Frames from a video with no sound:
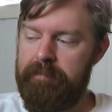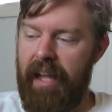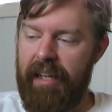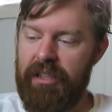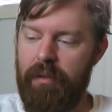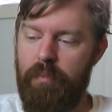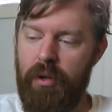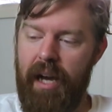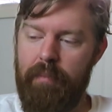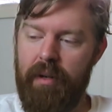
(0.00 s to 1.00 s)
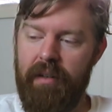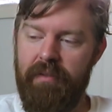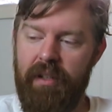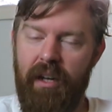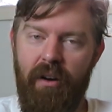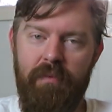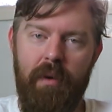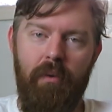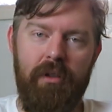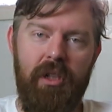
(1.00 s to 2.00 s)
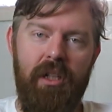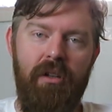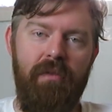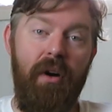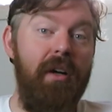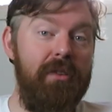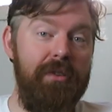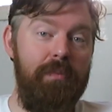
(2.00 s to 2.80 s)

actually put up a video of me watching Universal's